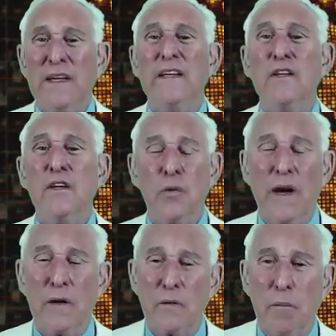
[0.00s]

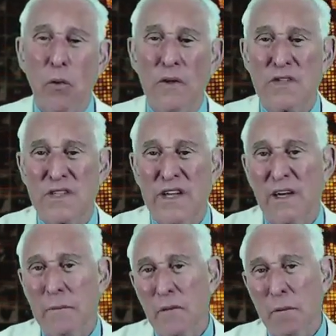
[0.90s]
incorrect reports
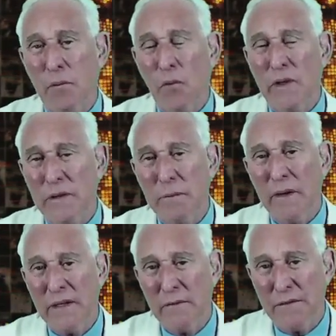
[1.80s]
that have been
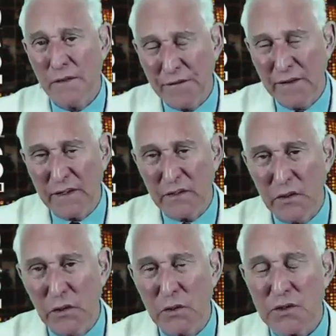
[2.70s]
reported into the fake
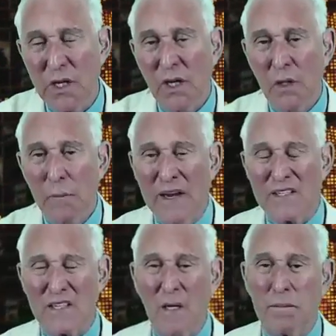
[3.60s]
news,
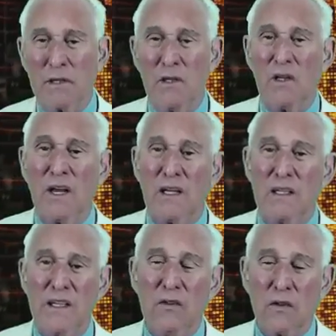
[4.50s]
pasted up to look like
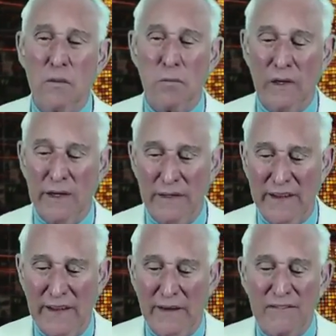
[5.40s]
a legal
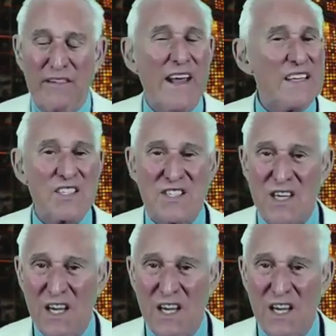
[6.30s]
complaint. They have less